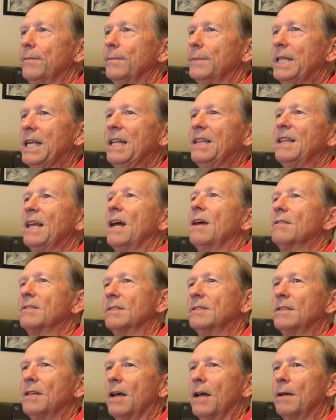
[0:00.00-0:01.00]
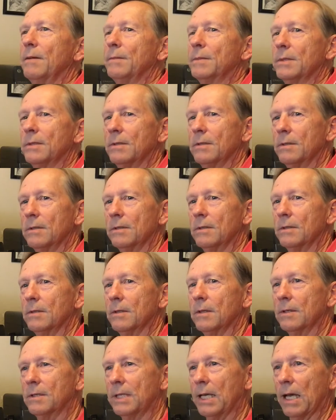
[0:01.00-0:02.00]
10,000 times
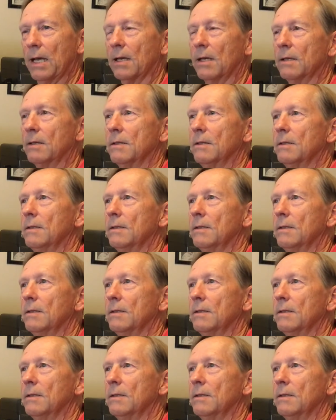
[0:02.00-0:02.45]
a second,